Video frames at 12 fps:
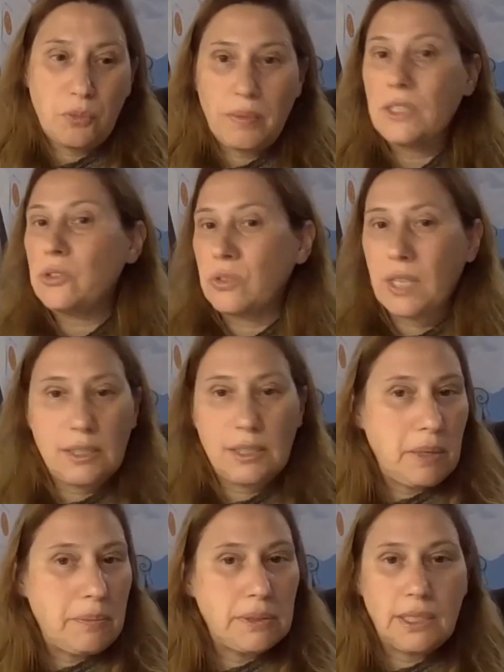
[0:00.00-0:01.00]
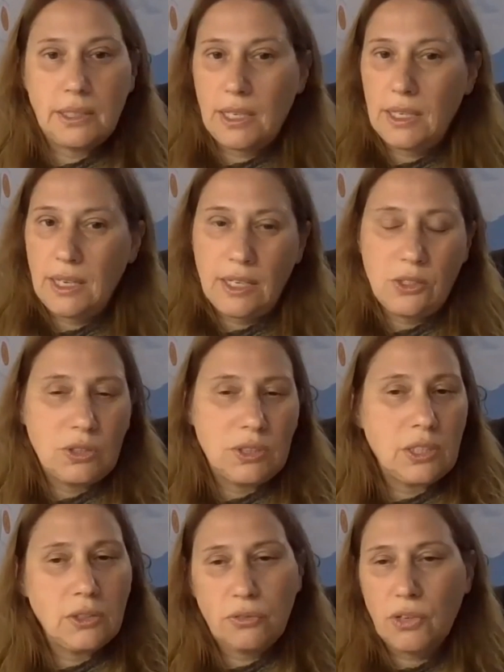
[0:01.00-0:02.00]
for me to tell people and I, I do
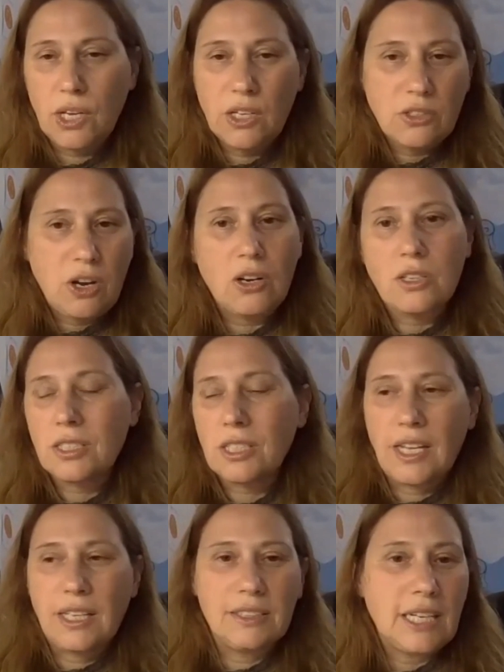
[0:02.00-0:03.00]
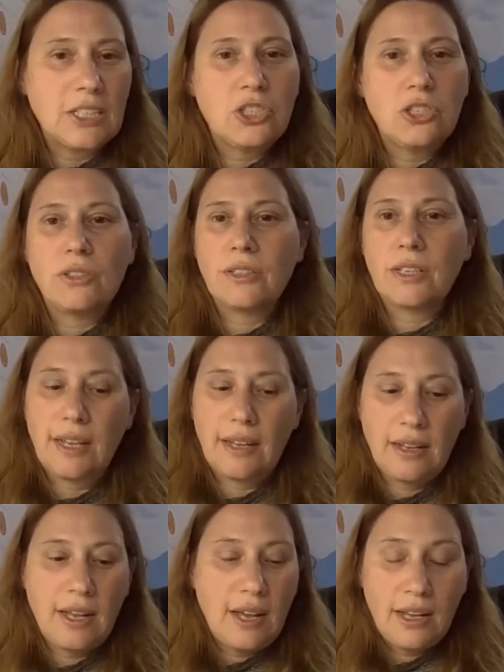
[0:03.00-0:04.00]
a lot of talks and lectures and
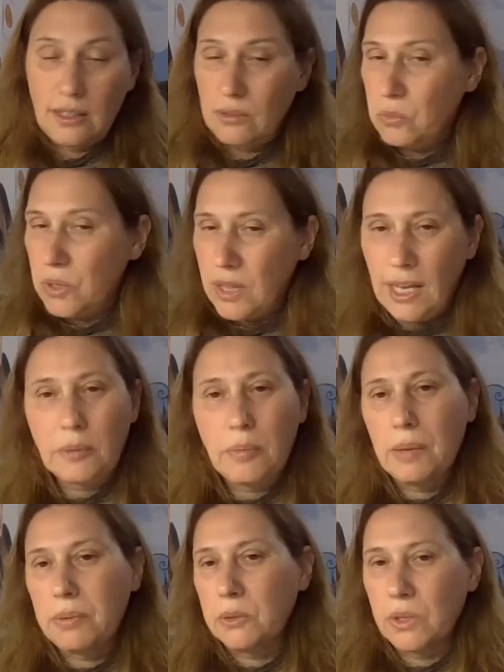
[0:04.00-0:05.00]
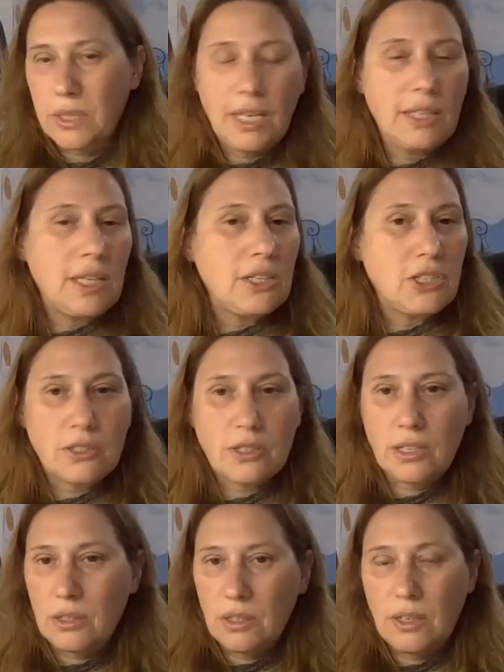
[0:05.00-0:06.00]
i and with young people with teenagers
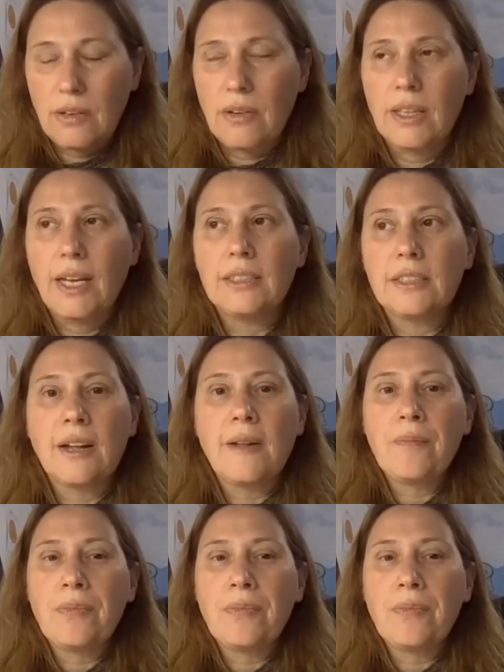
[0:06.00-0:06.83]
and adults